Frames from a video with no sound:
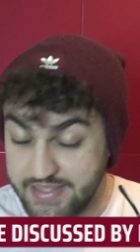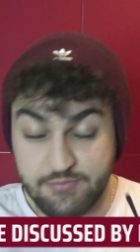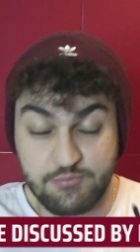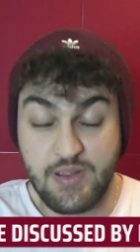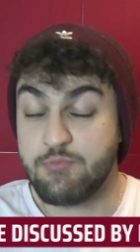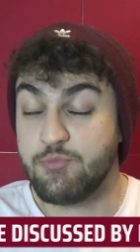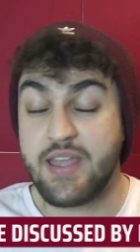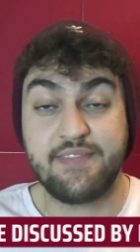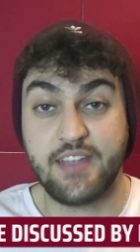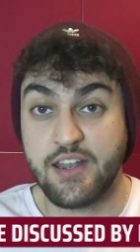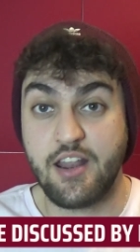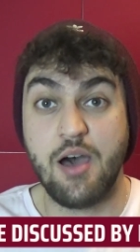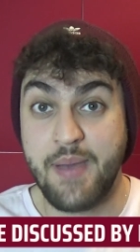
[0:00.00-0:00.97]
we, we've
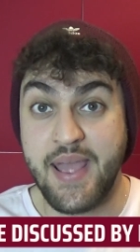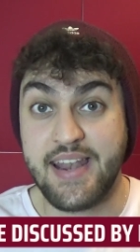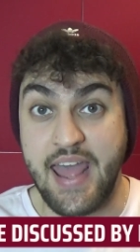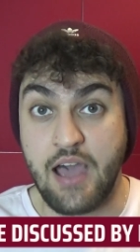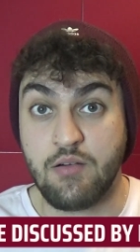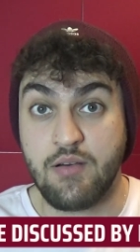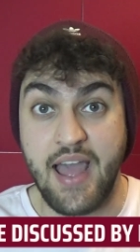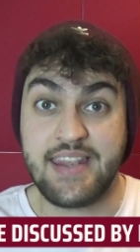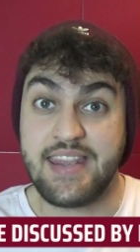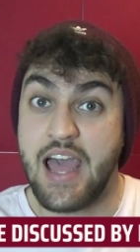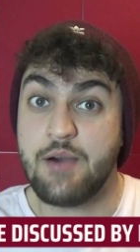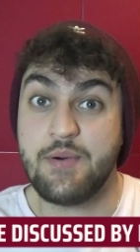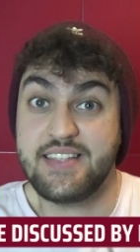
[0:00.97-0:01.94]
done our bit now, and
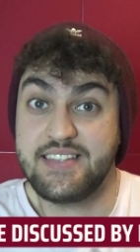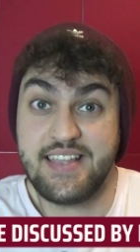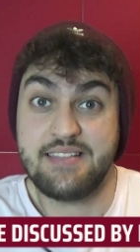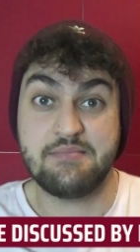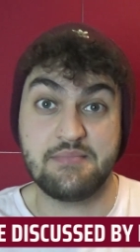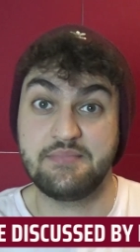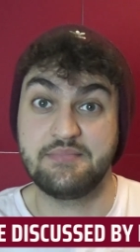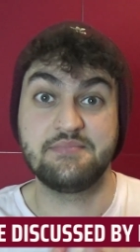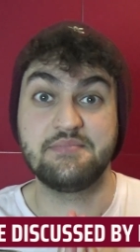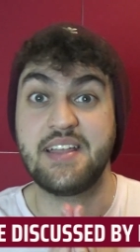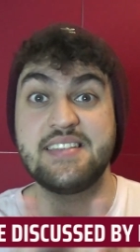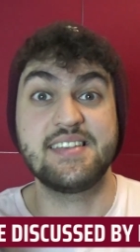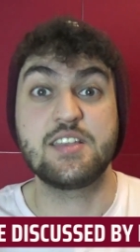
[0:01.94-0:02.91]
now it's in,
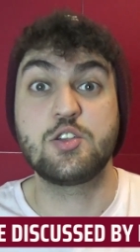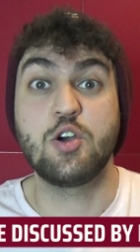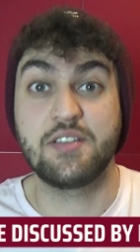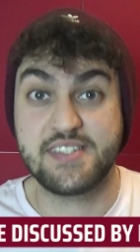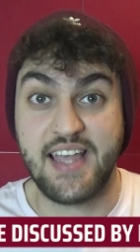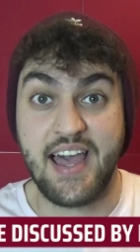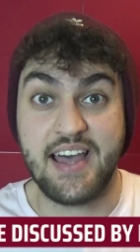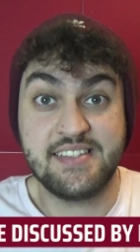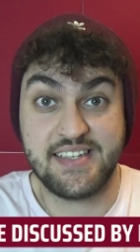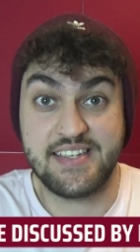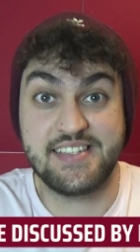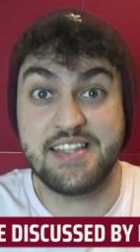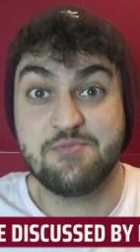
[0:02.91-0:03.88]
it's in God's hands,
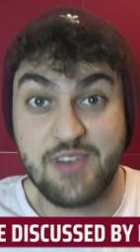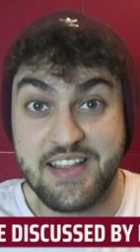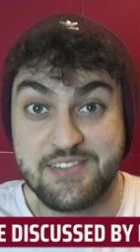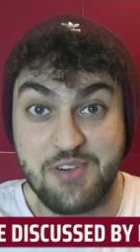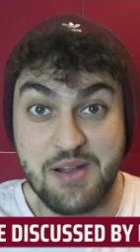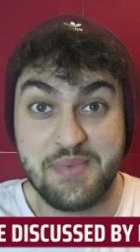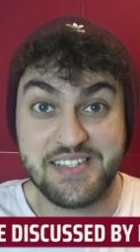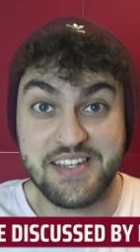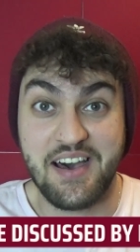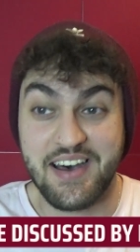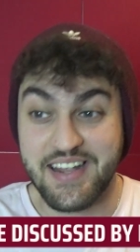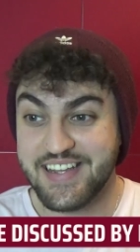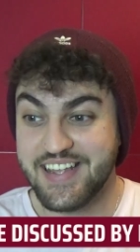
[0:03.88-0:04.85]
it's, in, it's Ramadan.